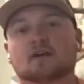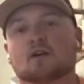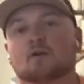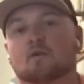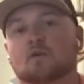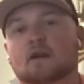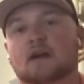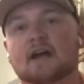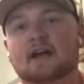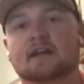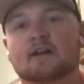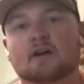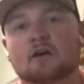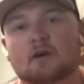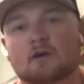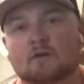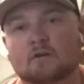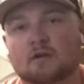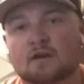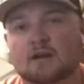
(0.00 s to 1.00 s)
when I
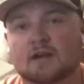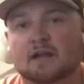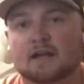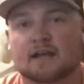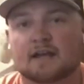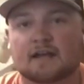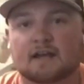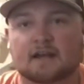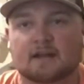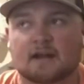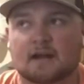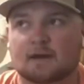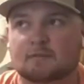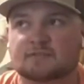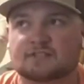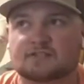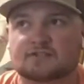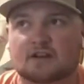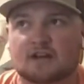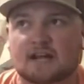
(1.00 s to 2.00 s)
go and I'm
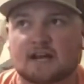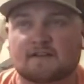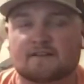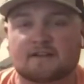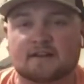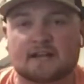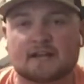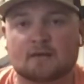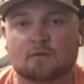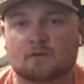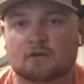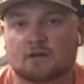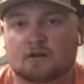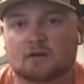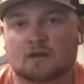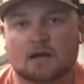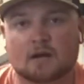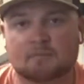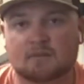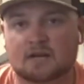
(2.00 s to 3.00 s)
just trying to have a day where
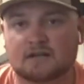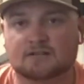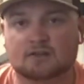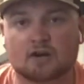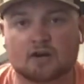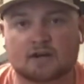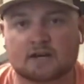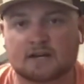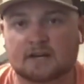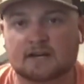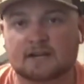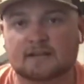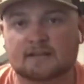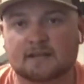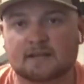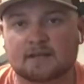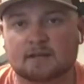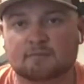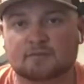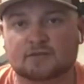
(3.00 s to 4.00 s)
I'm not targeting
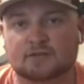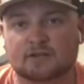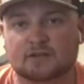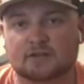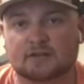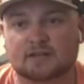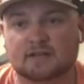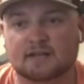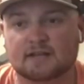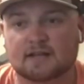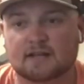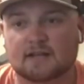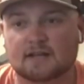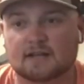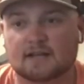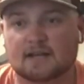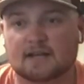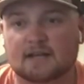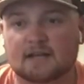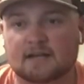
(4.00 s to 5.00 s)
anything in particular,
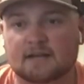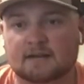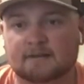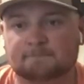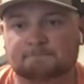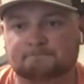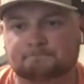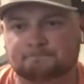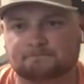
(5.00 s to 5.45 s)
and